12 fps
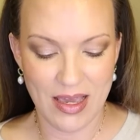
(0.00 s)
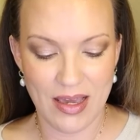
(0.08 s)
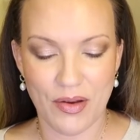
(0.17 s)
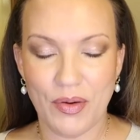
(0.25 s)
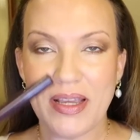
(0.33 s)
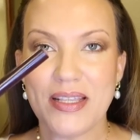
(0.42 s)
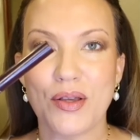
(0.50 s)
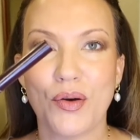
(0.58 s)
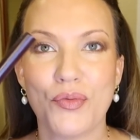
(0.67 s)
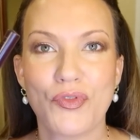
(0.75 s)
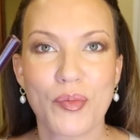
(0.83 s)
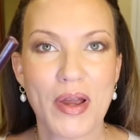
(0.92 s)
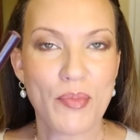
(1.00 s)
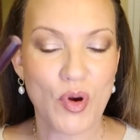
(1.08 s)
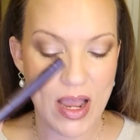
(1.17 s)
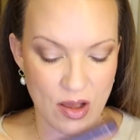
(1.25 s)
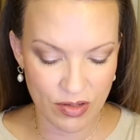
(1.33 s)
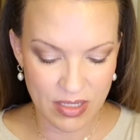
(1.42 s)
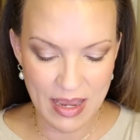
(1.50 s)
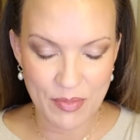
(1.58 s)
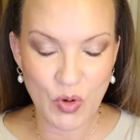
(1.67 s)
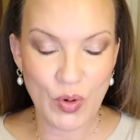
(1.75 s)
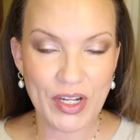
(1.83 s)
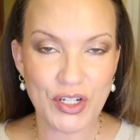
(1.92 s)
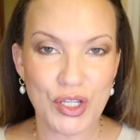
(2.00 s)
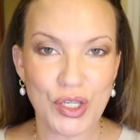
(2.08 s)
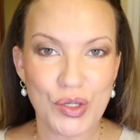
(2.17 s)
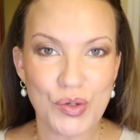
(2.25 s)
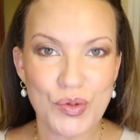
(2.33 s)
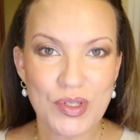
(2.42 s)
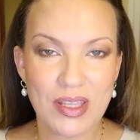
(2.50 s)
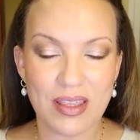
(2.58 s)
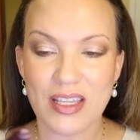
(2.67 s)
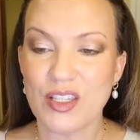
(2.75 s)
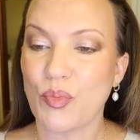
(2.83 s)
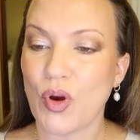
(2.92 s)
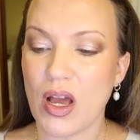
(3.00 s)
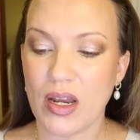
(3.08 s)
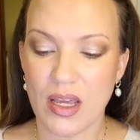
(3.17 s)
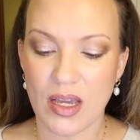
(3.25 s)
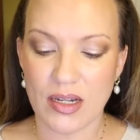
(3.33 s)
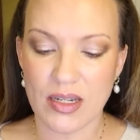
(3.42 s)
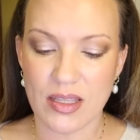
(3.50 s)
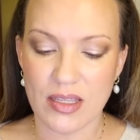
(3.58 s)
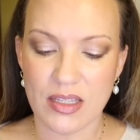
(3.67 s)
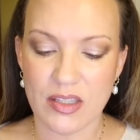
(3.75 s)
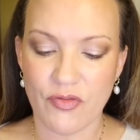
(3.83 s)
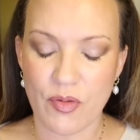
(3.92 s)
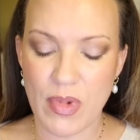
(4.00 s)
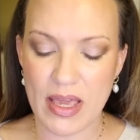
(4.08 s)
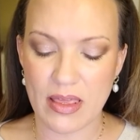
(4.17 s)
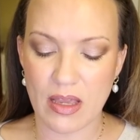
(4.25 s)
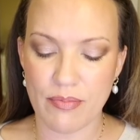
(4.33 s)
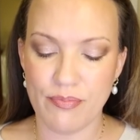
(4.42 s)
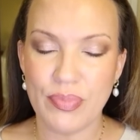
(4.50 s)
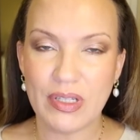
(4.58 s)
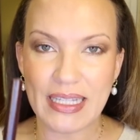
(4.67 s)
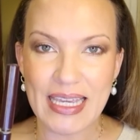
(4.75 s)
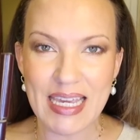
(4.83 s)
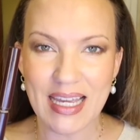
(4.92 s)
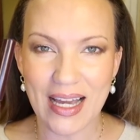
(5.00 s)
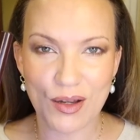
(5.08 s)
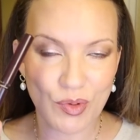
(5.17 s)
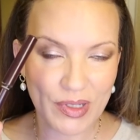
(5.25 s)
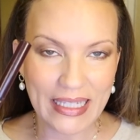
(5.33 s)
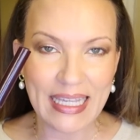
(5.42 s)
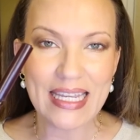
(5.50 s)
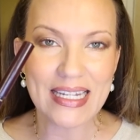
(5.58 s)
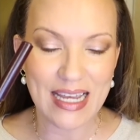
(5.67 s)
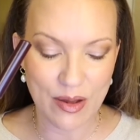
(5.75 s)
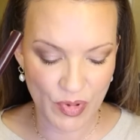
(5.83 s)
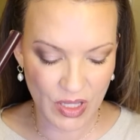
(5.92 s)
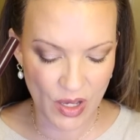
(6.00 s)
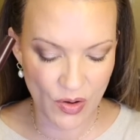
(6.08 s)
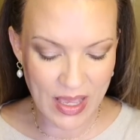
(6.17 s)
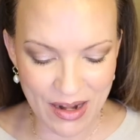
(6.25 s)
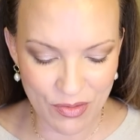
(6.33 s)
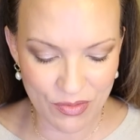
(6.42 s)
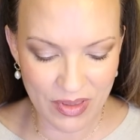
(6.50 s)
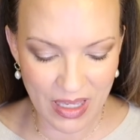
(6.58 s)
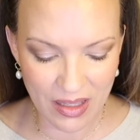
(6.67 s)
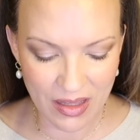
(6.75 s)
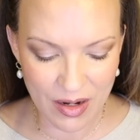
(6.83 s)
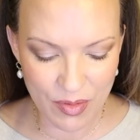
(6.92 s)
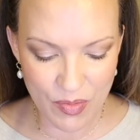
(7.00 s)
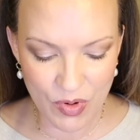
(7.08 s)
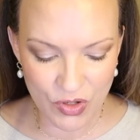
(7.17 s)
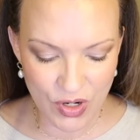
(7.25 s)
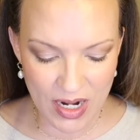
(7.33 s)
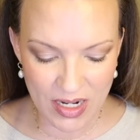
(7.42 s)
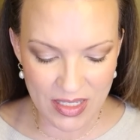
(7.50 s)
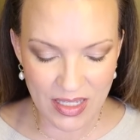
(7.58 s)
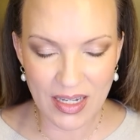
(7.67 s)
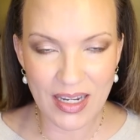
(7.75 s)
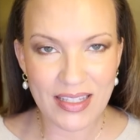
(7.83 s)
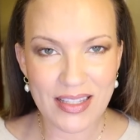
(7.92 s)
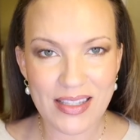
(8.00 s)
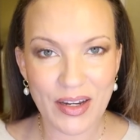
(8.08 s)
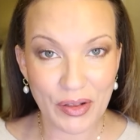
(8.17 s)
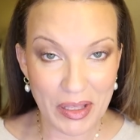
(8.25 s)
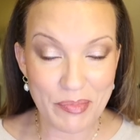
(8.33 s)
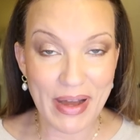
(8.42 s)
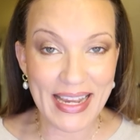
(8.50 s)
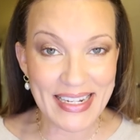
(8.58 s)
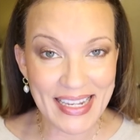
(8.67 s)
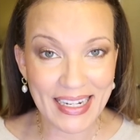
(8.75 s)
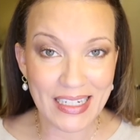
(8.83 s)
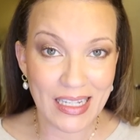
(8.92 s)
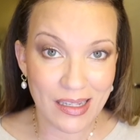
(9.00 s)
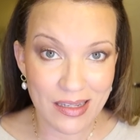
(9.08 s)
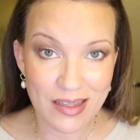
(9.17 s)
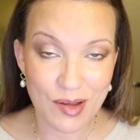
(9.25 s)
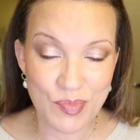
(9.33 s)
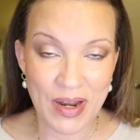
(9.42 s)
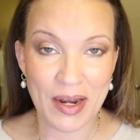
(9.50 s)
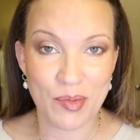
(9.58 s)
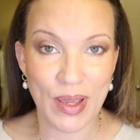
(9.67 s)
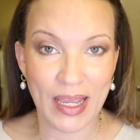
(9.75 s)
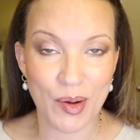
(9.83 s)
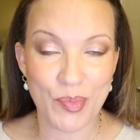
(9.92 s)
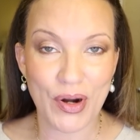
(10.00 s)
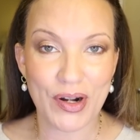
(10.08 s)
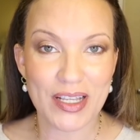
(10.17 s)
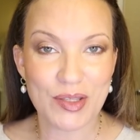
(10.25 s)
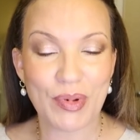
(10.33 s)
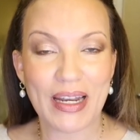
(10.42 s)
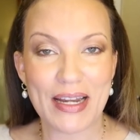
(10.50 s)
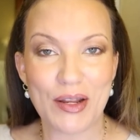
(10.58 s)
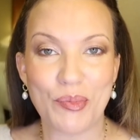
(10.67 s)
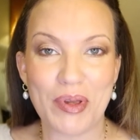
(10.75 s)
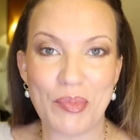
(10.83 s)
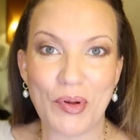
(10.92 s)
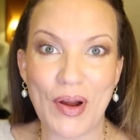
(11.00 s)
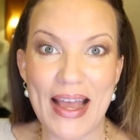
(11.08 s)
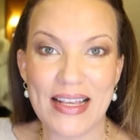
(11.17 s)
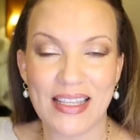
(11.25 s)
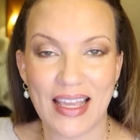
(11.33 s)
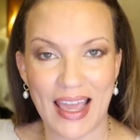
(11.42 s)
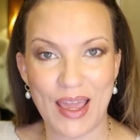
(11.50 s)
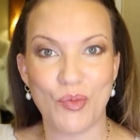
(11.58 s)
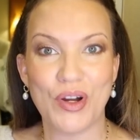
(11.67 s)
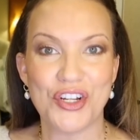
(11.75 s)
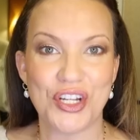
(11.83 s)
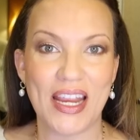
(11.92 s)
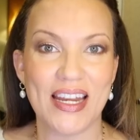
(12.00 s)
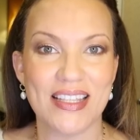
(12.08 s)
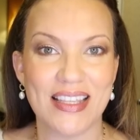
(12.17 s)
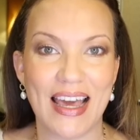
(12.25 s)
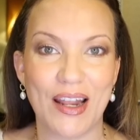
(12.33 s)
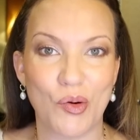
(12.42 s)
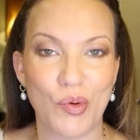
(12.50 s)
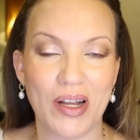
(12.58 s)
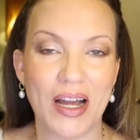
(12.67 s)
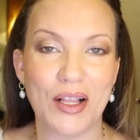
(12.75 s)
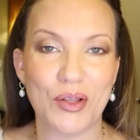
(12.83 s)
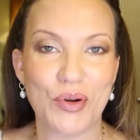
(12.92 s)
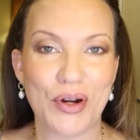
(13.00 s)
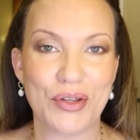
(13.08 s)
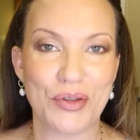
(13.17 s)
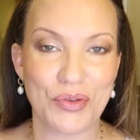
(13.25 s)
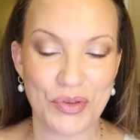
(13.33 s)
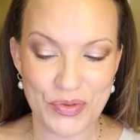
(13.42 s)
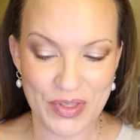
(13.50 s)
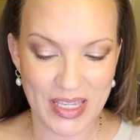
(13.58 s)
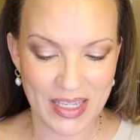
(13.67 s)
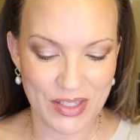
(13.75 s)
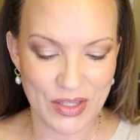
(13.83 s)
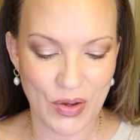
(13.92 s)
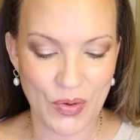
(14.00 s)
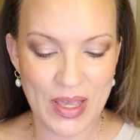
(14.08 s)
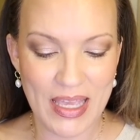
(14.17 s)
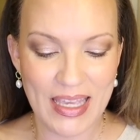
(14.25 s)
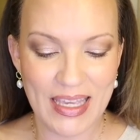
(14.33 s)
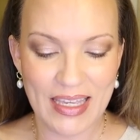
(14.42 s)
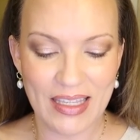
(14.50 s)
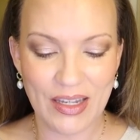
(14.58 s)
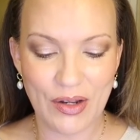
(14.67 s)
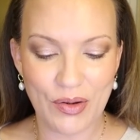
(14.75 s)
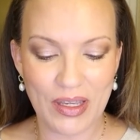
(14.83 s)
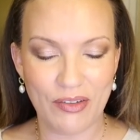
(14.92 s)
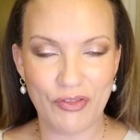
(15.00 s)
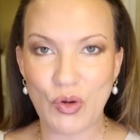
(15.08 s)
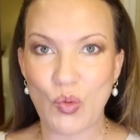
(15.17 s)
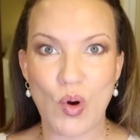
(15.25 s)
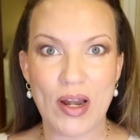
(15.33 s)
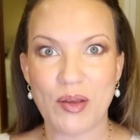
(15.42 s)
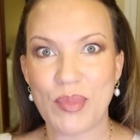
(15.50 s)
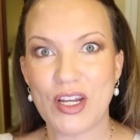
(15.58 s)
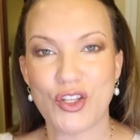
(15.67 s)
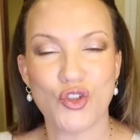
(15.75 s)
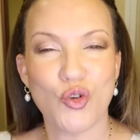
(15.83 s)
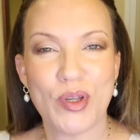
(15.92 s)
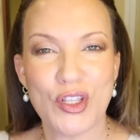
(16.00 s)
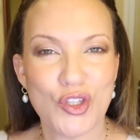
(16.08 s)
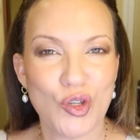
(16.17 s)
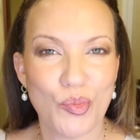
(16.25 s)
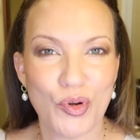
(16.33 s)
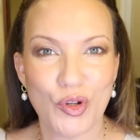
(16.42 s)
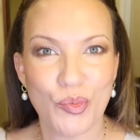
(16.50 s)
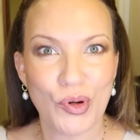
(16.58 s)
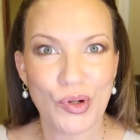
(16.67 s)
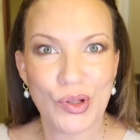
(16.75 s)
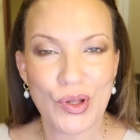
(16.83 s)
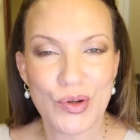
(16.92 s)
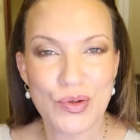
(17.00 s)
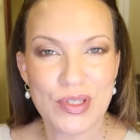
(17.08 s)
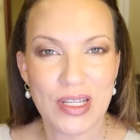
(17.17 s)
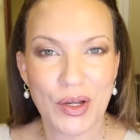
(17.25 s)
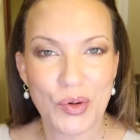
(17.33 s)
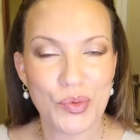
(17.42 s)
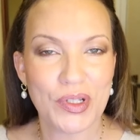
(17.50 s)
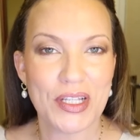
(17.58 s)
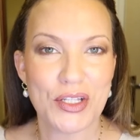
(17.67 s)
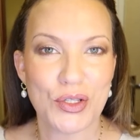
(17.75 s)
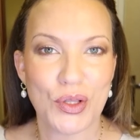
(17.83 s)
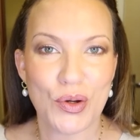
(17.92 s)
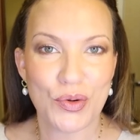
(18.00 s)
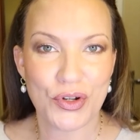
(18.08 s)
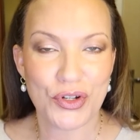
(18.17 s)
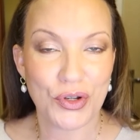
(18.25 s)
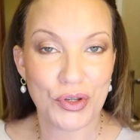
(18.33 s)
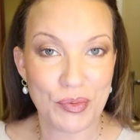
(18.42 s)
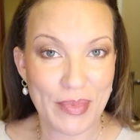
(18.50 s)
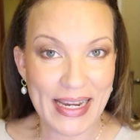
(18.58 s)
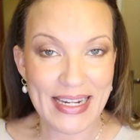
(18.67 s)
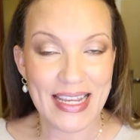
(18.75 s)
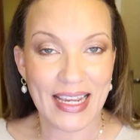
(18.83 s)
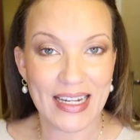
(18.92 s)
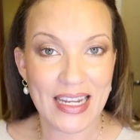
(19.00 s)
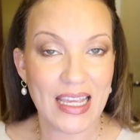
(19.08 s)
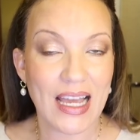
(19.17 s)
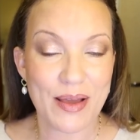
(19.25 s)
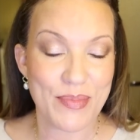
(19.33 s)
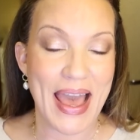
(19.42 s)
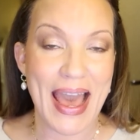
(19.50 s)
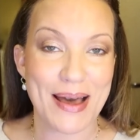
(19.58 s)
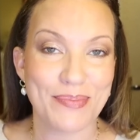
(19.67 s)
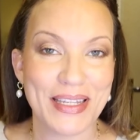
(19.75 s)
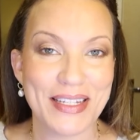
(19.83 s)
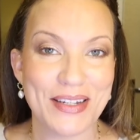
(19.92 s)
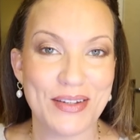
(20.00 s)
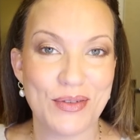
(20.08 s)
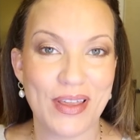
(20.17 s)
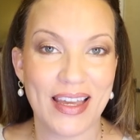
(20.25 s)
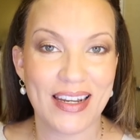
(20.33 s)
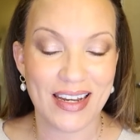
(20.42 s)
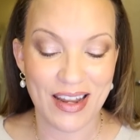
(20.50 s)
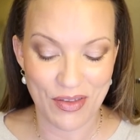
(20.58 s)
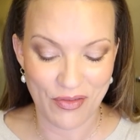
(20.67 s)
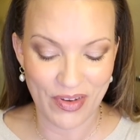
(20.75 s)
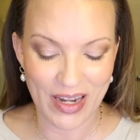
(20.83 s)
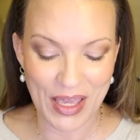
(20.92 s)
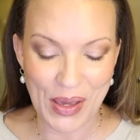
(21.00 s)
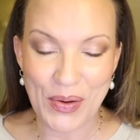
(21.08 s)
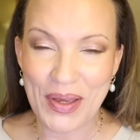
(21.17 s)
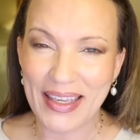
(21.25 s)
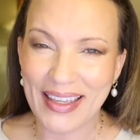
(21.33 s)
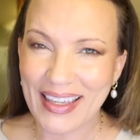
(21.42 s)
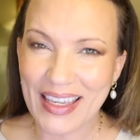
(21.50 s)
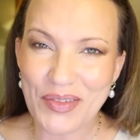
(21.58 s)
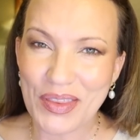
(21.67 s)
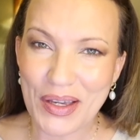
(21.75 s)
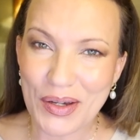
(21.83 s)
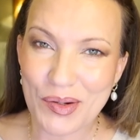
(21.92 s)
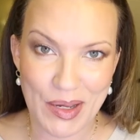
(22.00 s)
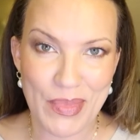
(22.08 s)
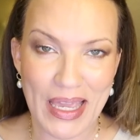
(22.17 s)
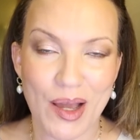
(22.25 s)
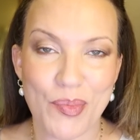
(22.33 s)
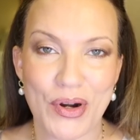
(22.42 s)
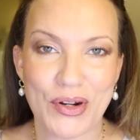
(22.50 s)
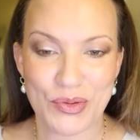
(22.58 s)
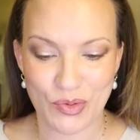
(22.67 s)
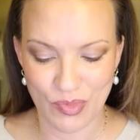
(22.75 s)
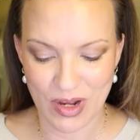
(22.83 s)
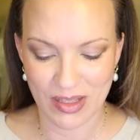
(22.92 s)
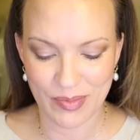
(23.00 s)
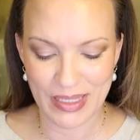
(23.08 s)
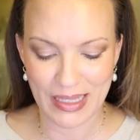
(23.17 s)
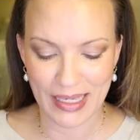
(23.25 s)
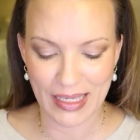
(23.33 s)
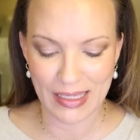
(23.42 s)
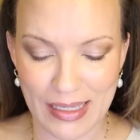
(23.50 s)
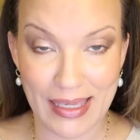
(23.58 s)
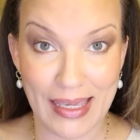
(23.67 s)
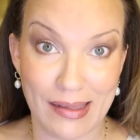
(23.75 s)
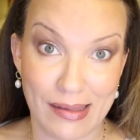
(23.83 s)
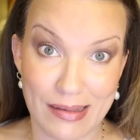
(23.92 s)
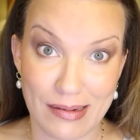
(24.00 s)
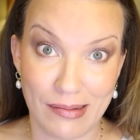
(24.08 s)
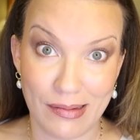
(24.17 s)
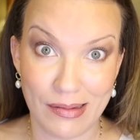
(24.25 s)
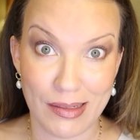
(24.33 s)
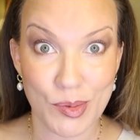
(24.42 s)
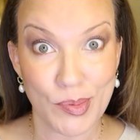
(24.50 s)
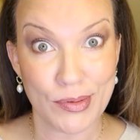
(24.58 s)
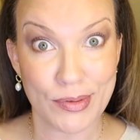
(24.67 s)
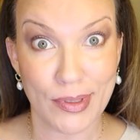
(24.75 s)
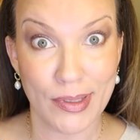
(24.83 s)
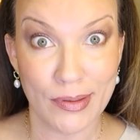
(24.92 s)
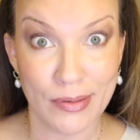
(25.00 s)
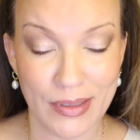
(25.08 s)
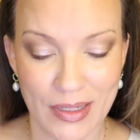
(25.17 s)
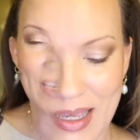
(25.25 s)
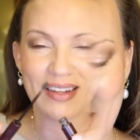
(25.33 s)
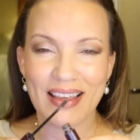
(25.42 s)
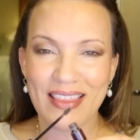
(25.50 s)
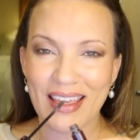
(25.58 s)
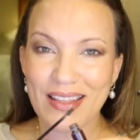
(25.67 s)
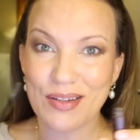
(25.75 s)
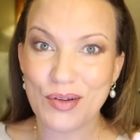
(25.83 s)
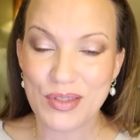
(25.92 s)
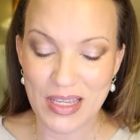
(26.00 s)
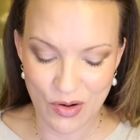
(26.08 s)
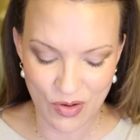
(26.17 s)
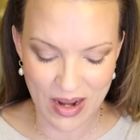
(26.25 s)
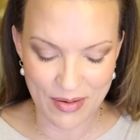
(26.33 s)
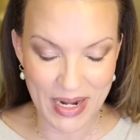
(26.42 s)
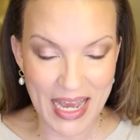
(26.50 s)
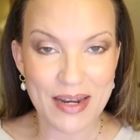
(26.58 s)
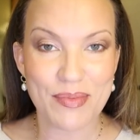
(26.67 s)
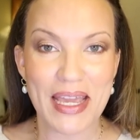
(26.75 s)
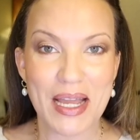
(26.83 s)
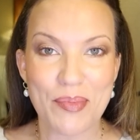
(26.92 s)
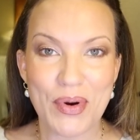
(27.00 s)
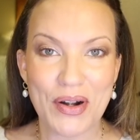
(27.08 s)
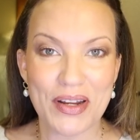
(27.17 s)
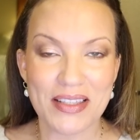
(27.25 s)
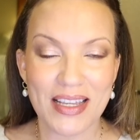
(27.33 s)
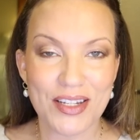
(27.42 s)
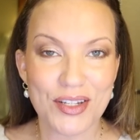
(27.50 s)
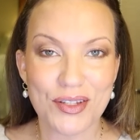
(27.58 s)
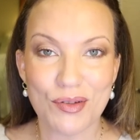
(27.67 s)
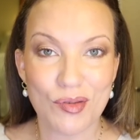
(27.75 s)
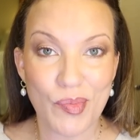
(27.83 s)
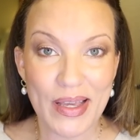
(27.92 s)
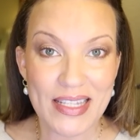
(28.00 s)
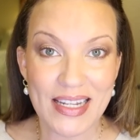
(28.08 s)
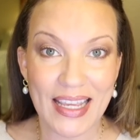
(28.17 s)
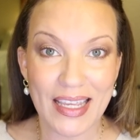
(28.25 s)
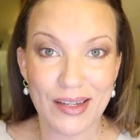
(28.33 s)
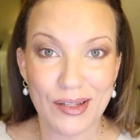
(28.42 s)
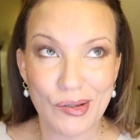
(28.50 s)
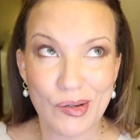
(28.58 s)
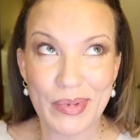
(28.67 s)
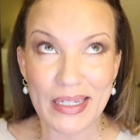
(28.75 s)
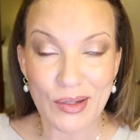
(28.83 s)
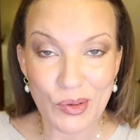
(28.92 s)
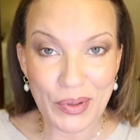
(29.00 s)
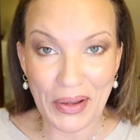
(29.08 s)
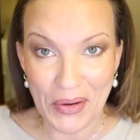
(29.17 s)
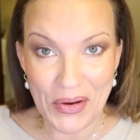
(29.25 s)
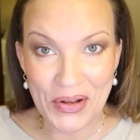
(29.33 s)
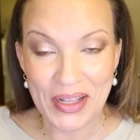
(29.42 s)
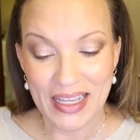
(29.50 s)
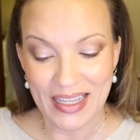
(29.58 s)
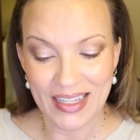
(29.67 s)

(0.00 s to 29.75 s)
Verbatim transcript: All right, so for my brows, I'm going to use this product. This is from, I think, Blink. I will link it down below. I don't think a lot of people are trying to see necessarily my technique because I'm not a makeup artist, but I know people are asking, hey, what shade is that or what color are you using? So you know, if you're wanting me to zoom in super duper close and go really slow to show you my technique, I'm happy to do that in another video, even though a makeup artist would probably be like, uh, yeah, that's not how you're supposed to do it. But I think it's no secret I'm not a makeup artist. I just do the best I can do. I mean, don't we all?